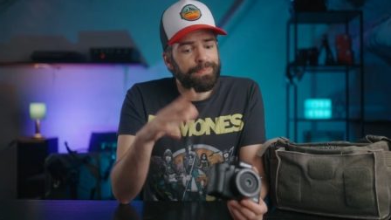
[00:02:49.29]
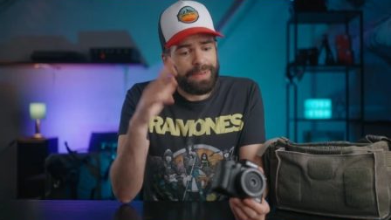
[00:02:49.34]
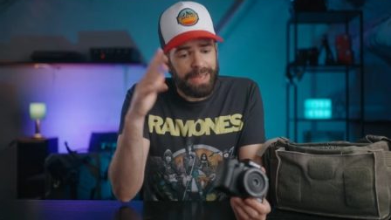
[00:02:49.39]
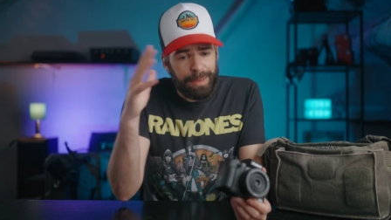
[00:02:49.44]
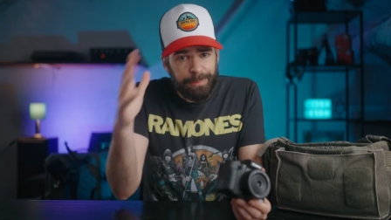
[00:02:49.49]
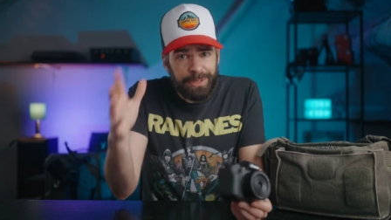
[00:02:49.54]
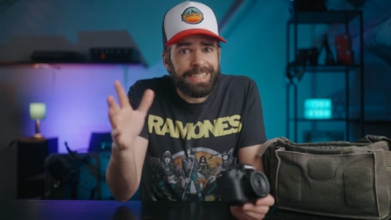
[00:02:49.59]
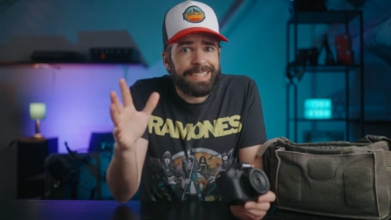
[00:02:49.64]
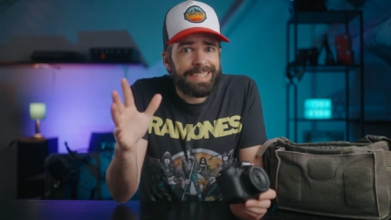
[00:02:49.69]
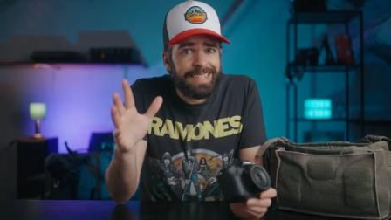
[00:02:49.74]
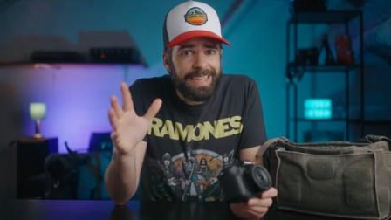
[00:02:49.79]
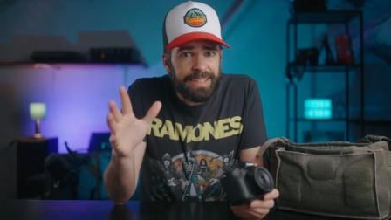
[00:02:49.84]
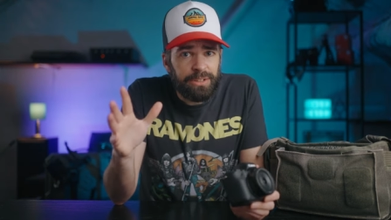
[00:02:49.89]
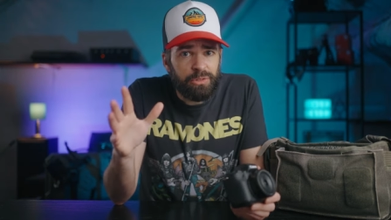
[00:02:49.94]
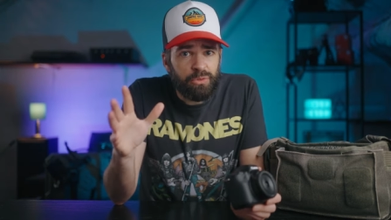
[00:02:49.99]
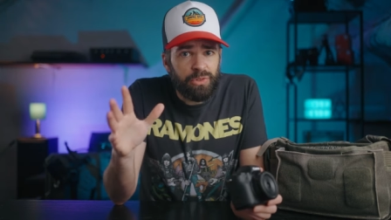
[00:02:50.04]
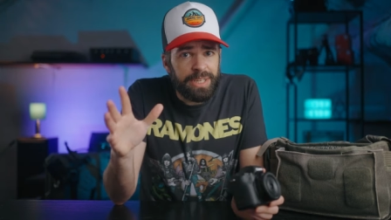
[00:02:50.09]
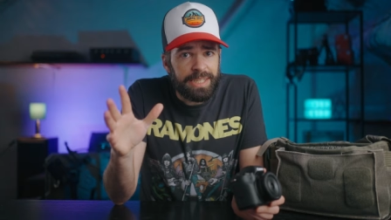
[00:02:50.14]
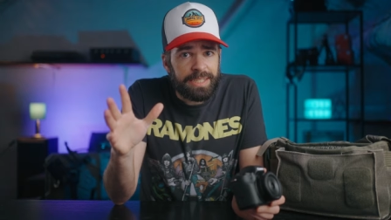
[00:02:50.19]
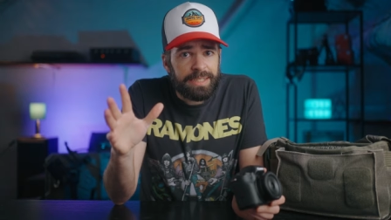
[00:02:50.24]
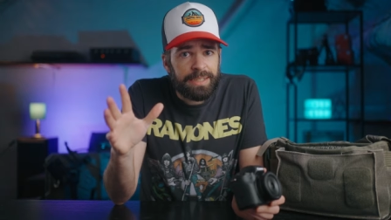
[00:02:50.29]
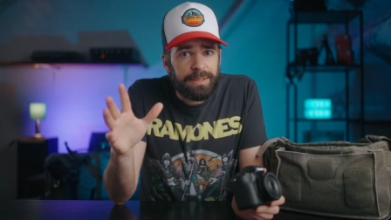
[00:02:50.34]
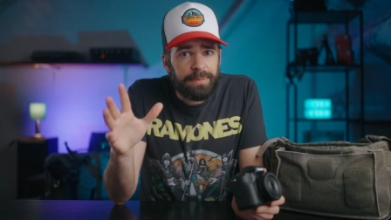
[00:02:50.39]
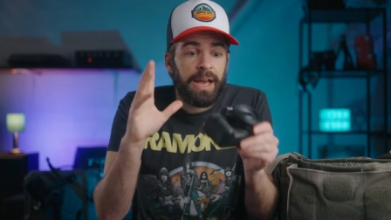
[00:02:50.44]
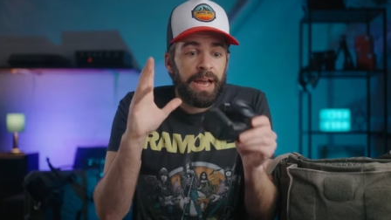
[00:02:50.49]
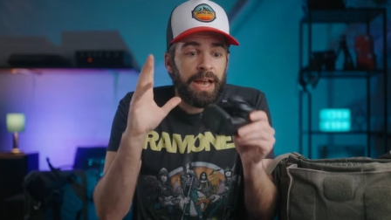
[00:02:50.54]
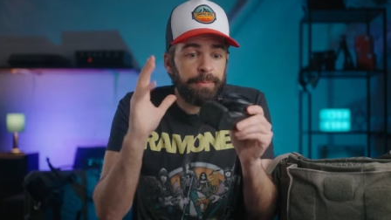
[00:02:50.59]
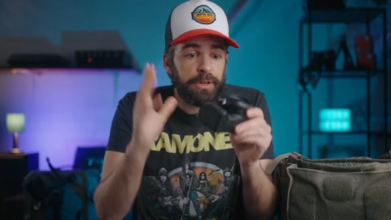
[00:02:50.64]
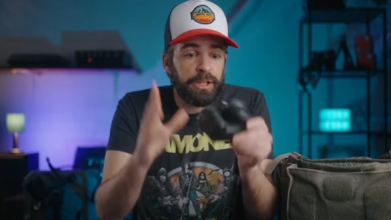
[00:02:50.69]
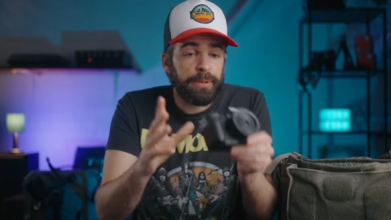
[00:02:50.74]
I'm gonna take the risk.
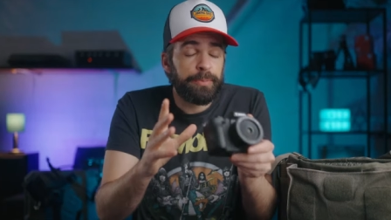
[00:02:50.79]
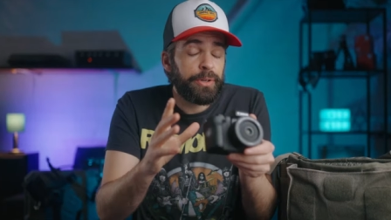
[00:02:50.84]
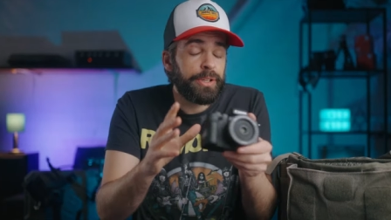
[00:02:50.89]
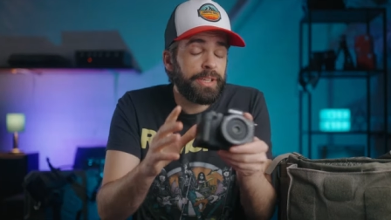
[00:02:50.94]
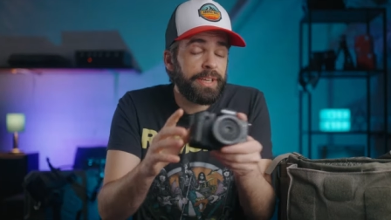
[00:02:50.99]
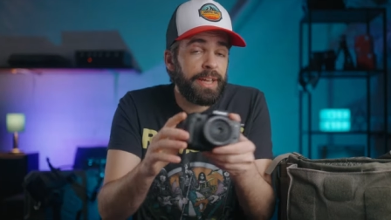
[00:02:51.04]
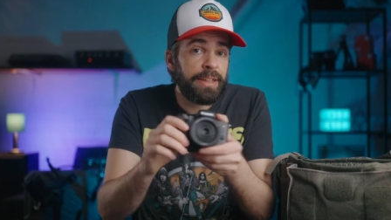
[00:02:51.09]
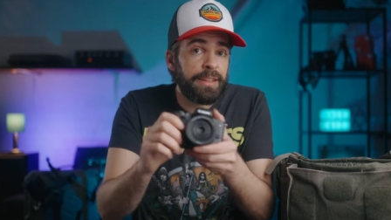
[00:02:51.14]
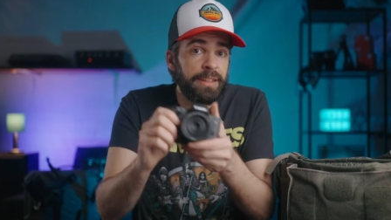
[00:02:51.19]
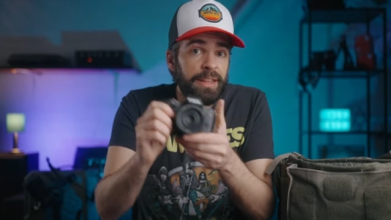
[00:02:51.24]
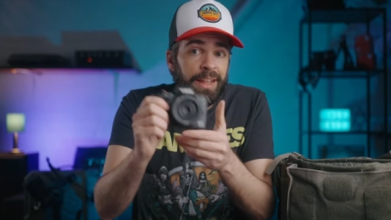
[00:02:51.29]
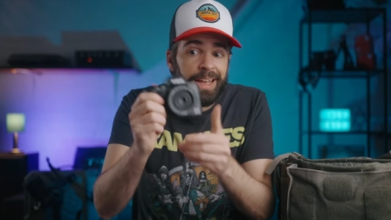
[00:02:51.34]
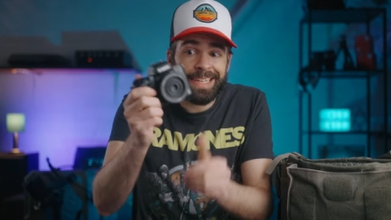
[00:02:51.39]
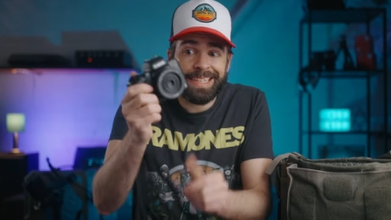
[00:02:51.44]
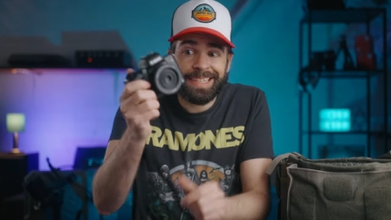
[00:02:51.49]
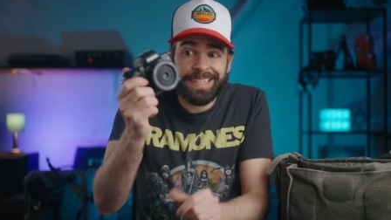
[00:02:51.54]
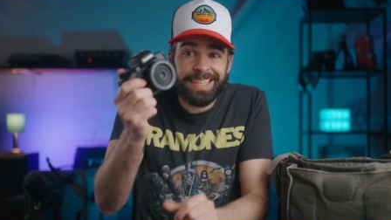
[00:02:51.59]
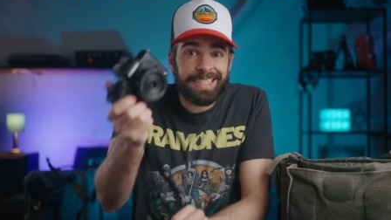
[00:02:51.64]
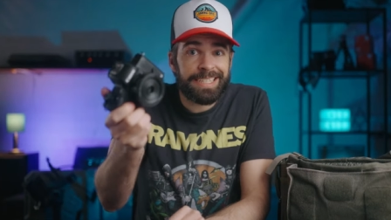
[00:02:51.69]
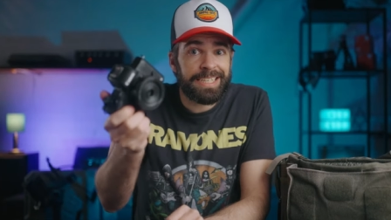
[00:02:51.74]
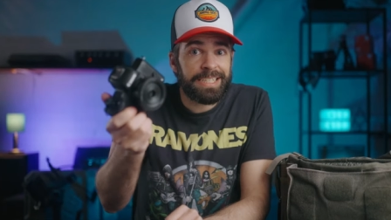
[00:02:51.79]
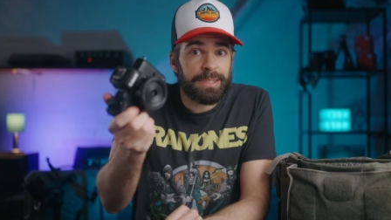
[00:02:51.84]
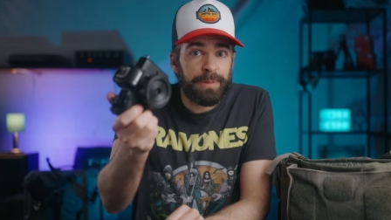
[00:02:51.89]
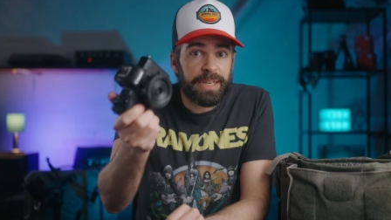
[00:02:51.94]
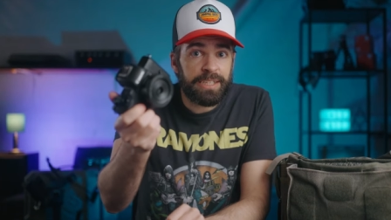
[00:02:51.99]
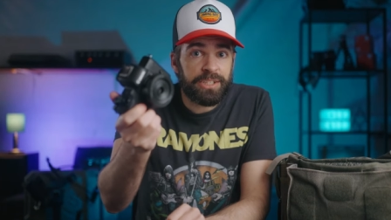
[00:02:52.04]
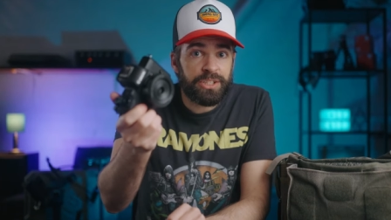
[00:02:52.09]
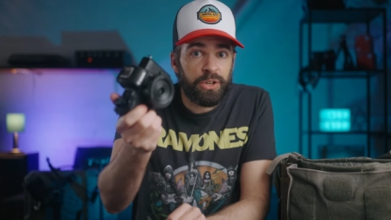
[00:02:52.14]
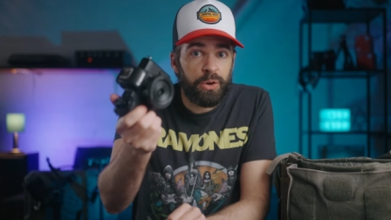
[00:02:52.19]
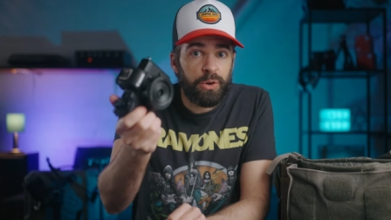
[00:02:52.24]
I'm gonna pretend like this is
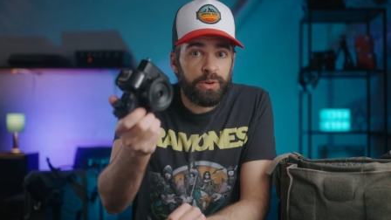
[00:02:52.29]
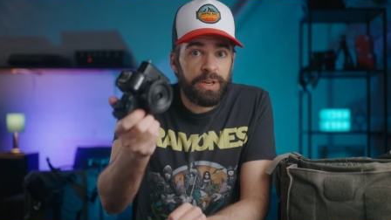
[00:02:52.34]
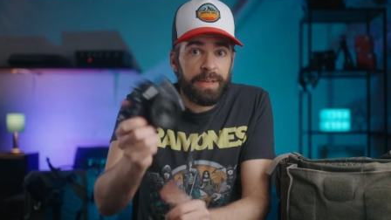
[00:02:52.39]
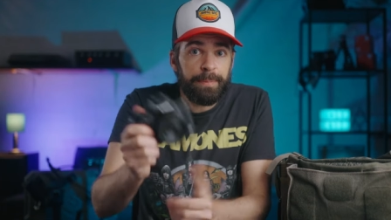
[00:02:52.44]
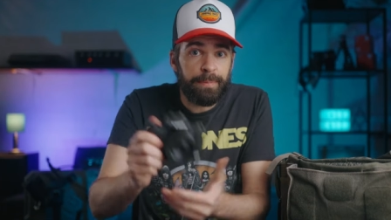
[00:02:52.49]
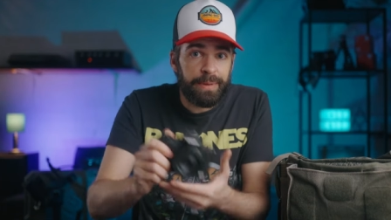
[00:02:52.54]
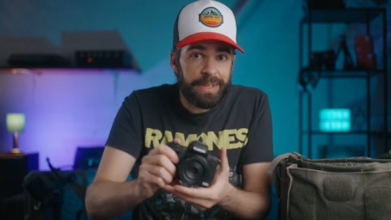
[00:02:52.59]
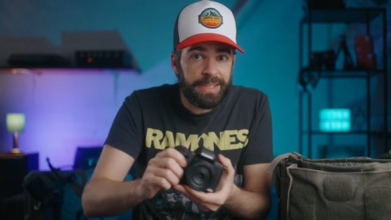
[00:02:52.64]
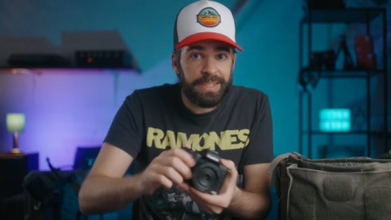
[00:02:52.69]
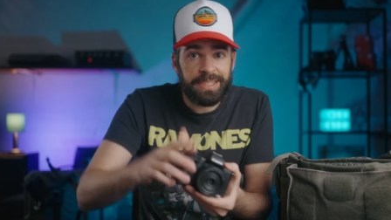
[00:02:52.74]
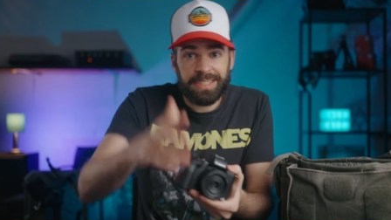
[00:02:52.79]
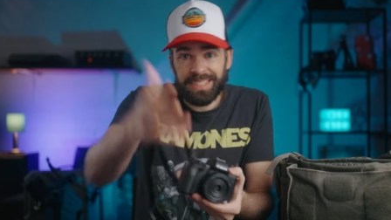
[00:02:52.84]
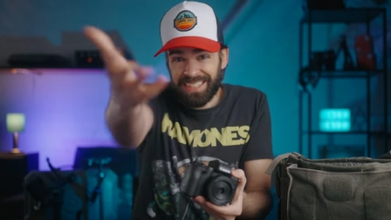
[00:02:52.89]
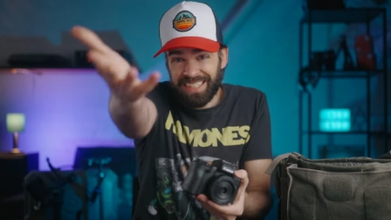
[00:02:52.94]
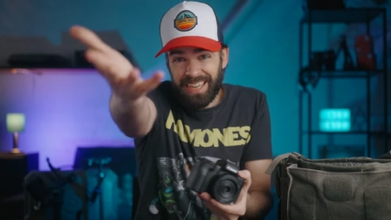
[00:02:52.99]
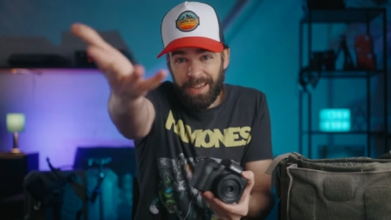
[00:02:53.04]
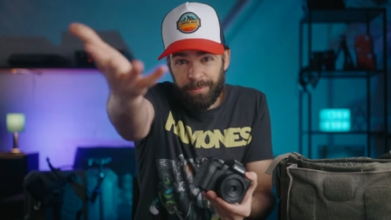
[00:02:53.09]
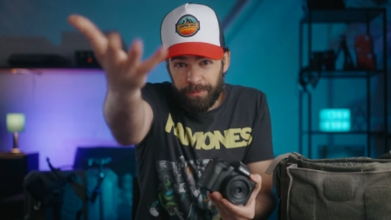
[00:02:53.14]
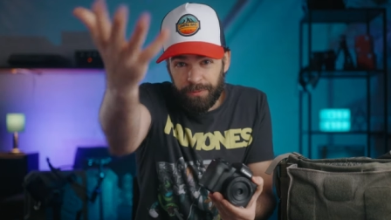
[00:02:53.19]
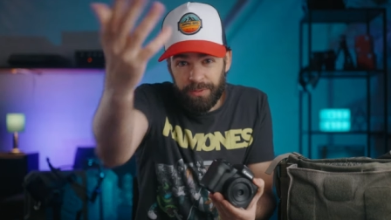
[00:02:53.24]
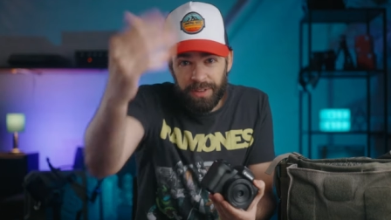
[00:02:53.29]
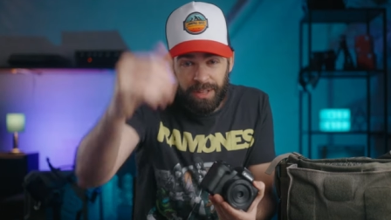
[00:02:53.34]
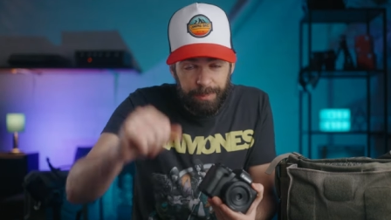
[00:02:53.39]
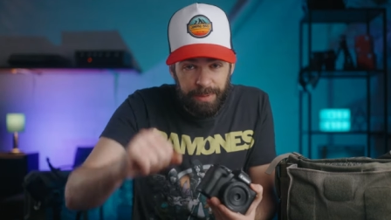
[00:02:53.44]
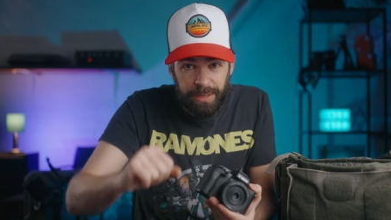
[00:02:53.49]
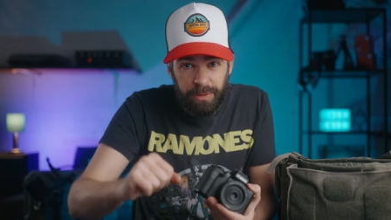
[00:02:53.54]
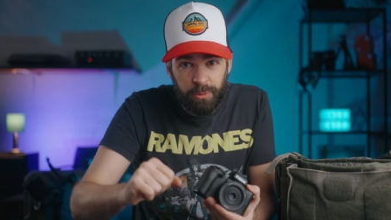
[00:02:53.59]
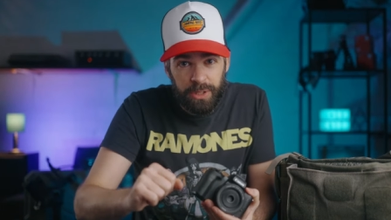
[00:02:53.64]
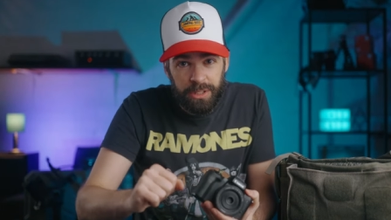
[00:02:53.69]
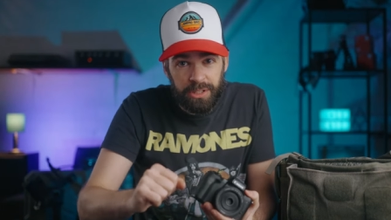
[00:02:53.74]
my Sony because I'm
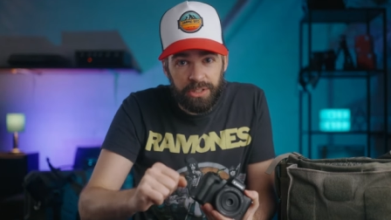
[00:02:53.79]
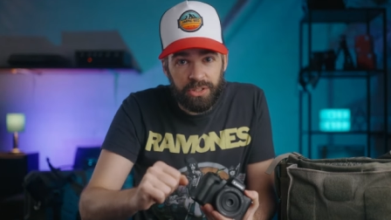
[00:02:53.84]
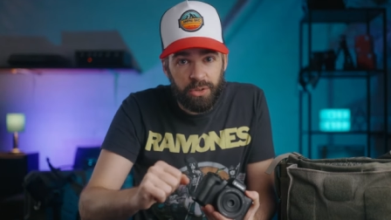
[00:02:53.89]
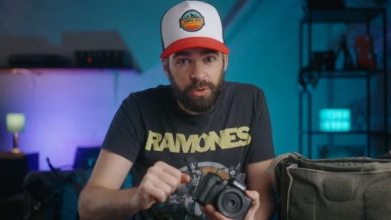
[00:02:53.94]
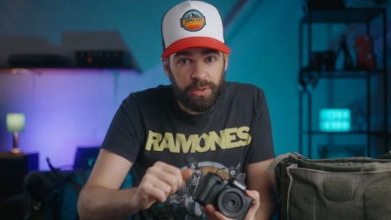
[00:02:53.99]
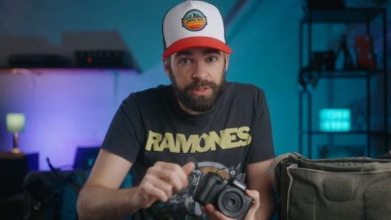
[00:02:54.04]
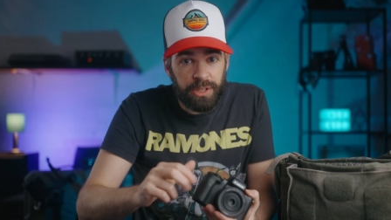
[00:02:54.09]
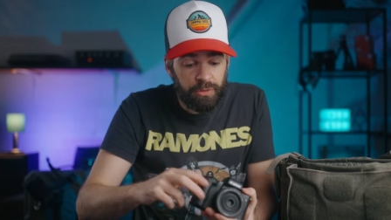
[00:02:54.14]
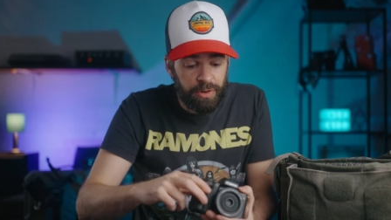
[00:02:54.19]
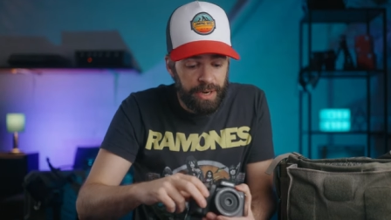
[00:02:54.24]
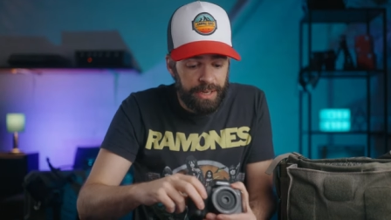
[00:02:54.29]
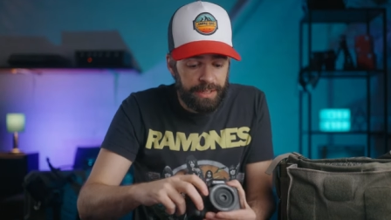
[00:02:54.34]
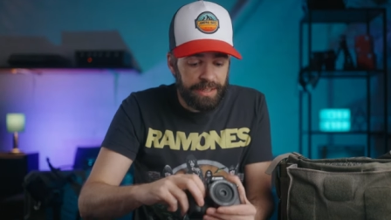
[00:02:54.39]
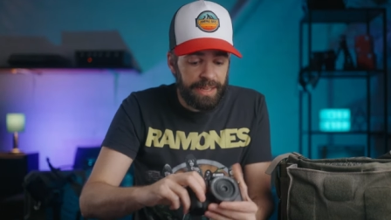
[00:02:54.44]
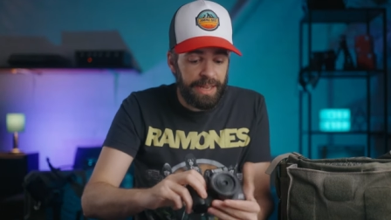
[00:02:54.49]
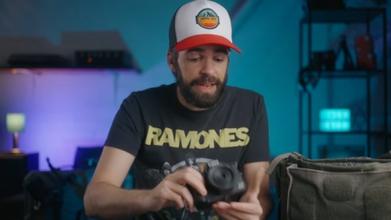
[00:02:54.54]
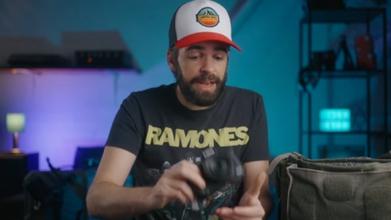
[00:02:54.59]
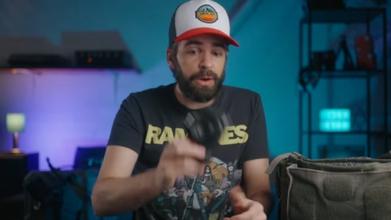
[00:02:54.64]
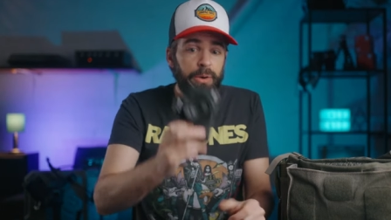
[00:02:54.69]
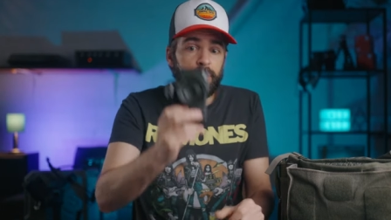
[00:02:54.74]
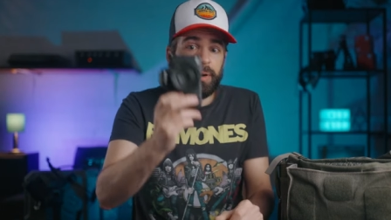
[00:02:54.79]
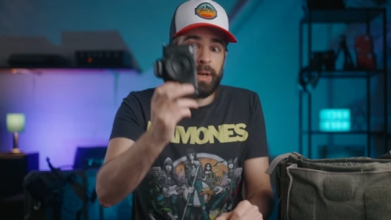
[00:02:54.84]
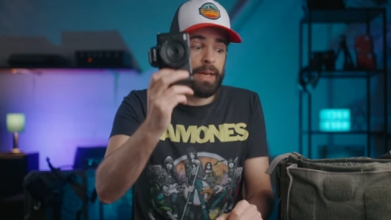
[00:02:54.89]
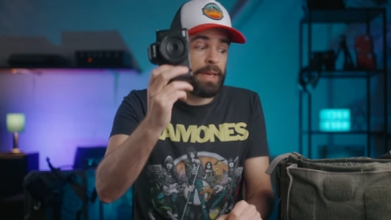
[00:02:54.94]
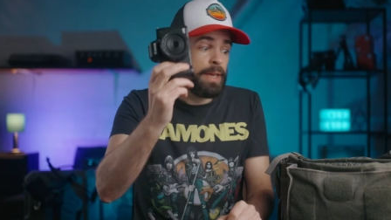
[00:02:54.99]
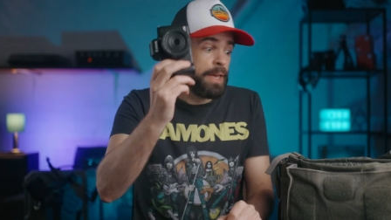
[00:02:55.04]
filming with the Sony right now.